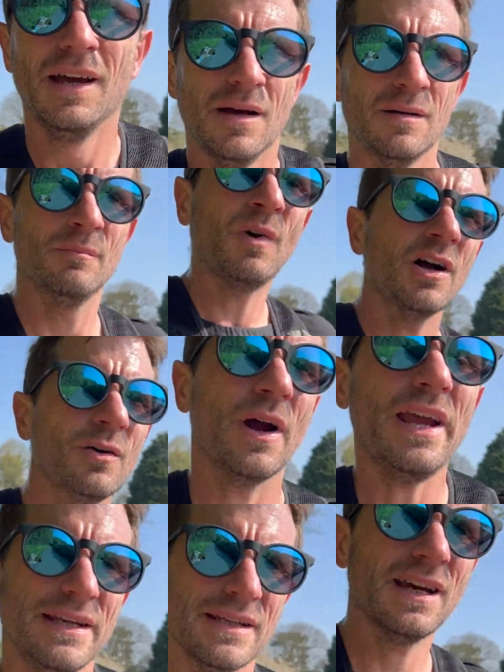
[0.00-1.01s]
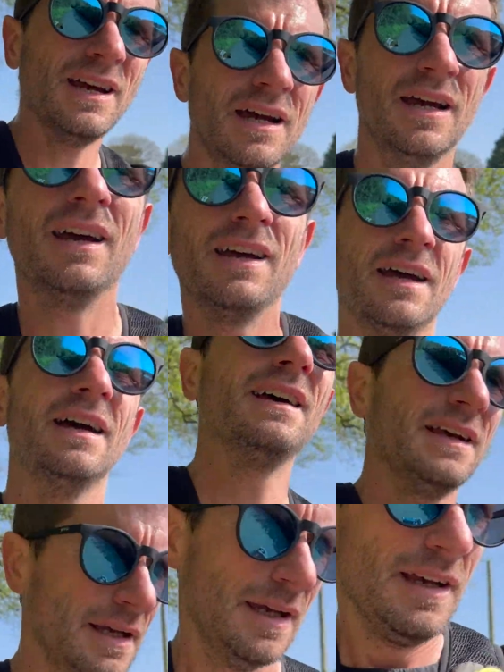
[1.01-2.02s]
Mile 8.
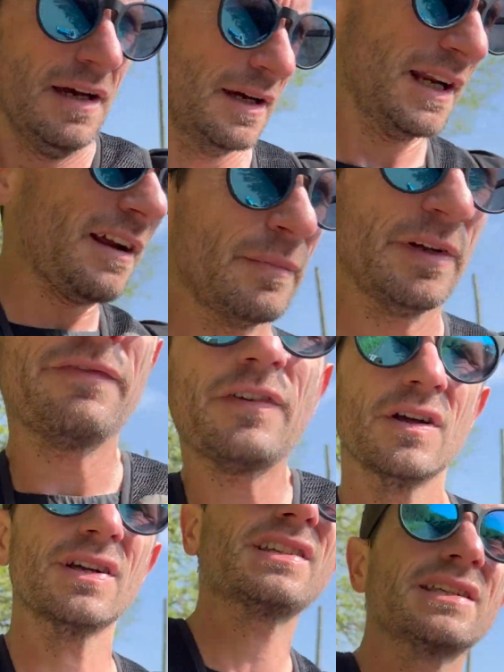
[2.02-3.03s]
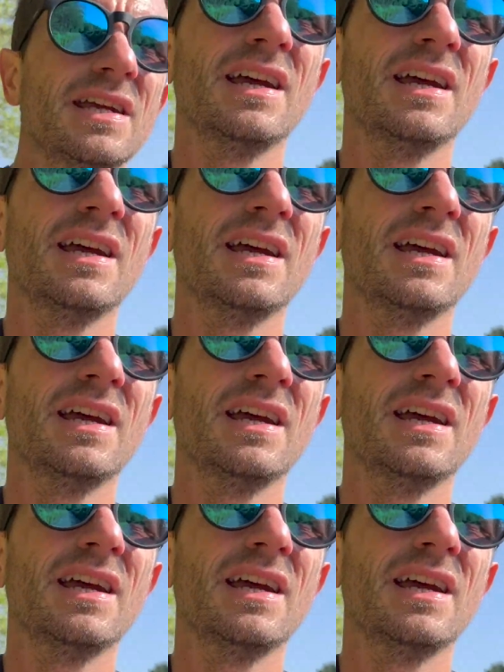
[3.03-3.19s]
I'm gonna have my first